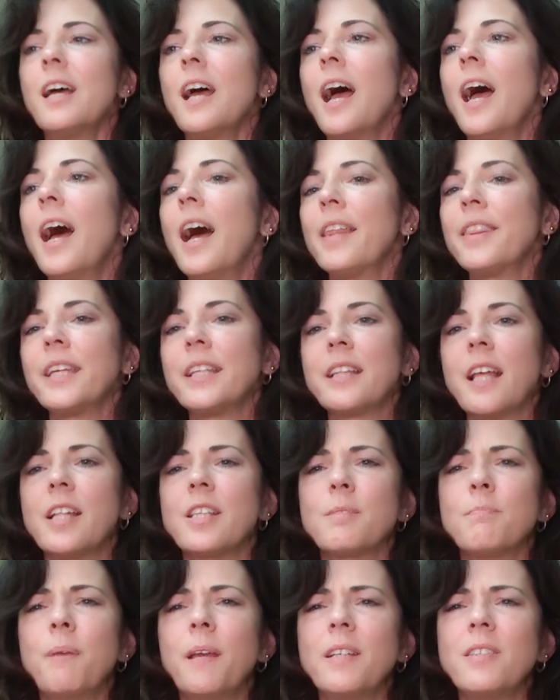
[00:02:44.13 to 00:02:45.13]
And I think
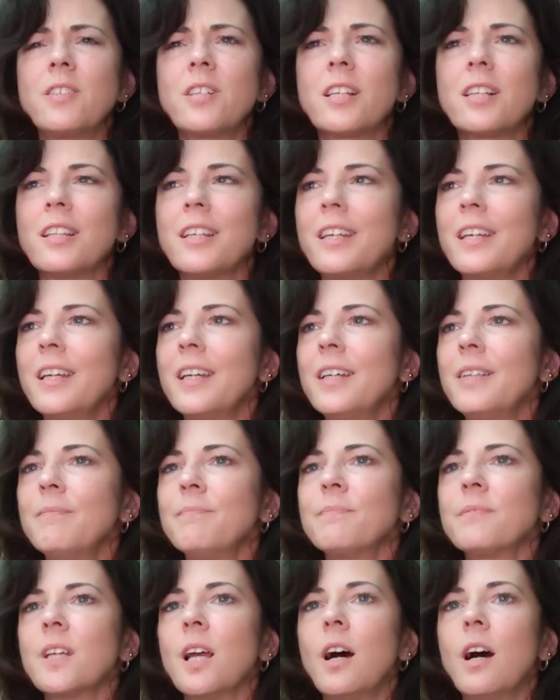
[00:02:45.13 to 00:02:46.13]
that's basically
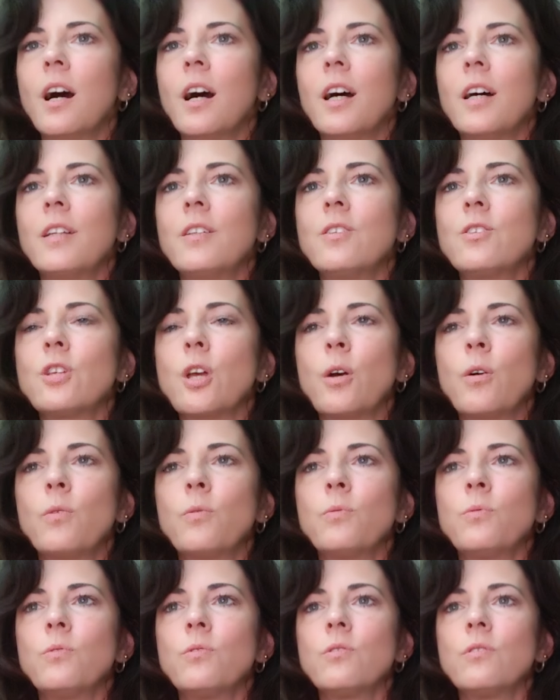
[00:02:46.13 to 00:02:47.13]
it. So
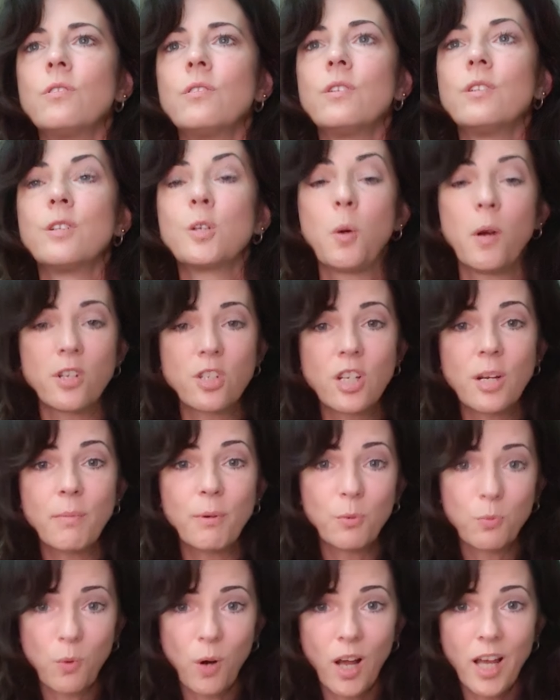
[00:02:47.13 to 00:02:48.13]
question
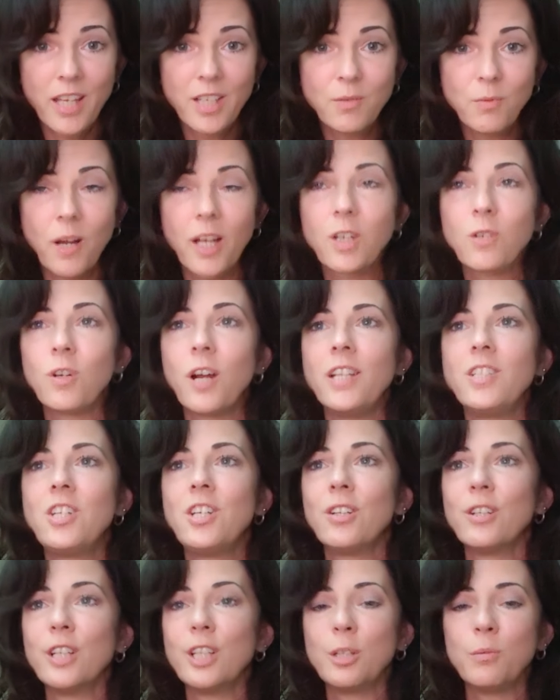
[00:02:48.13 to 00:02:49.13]
number 1, what
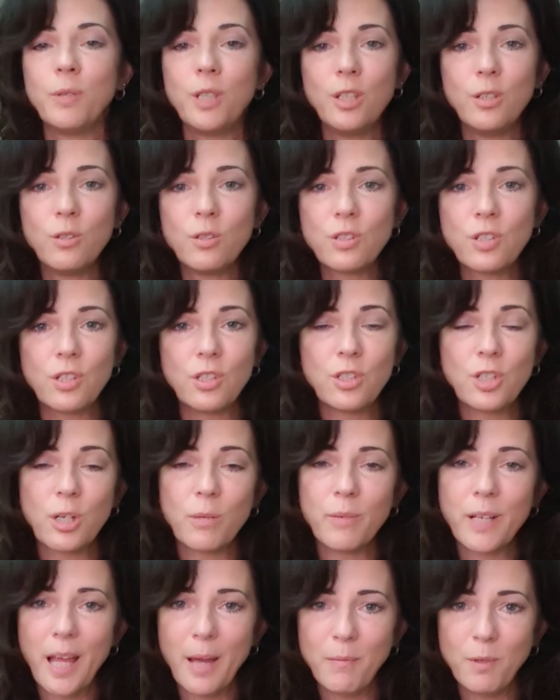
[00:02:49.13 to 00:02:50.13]
criteria do we use to
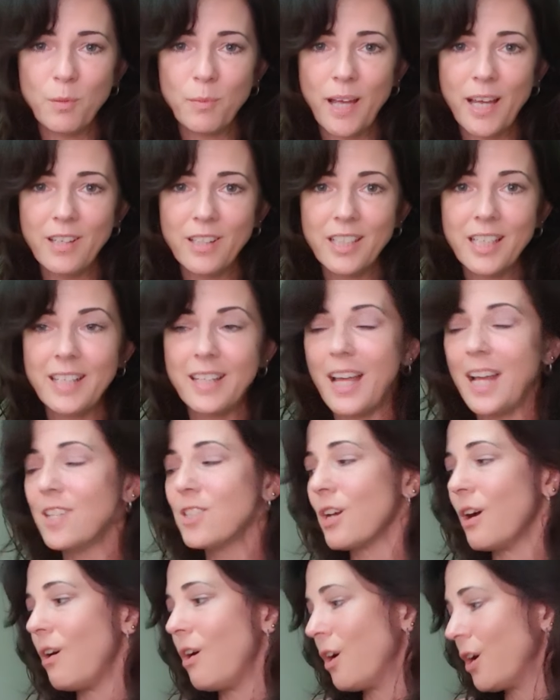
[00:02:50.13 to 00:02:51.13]
determine abnormality? That's
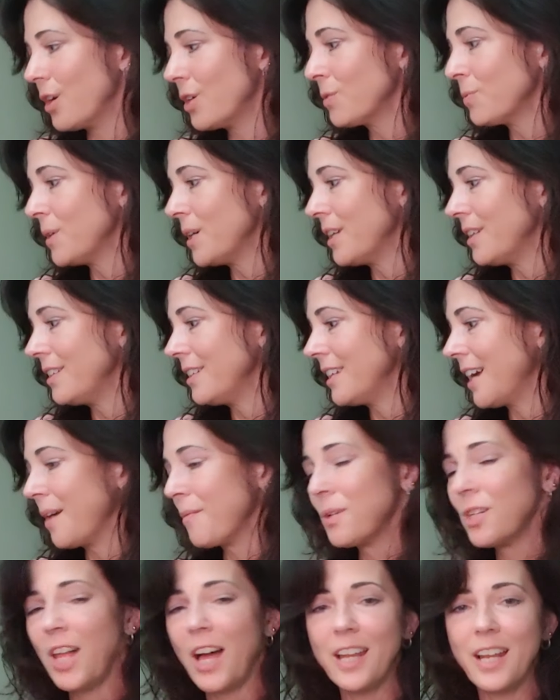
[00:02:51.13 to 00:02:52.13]
a hard one.
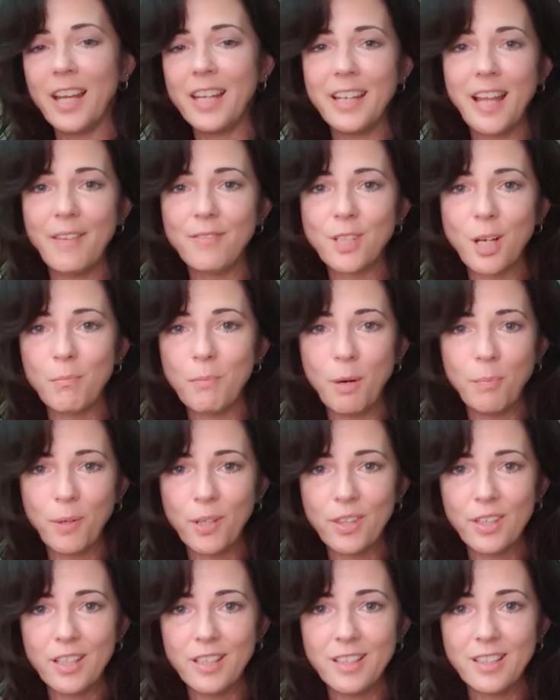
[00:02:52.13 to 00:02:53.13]
I'm glad I didn't have to come up
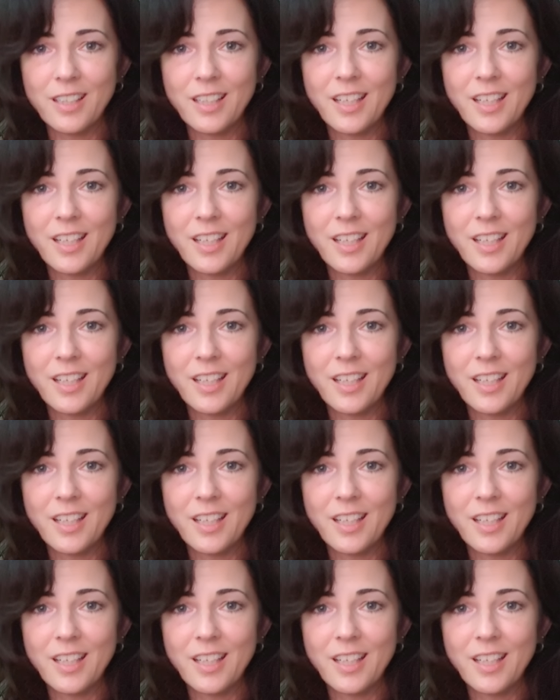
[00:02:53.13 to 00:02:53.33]
with it.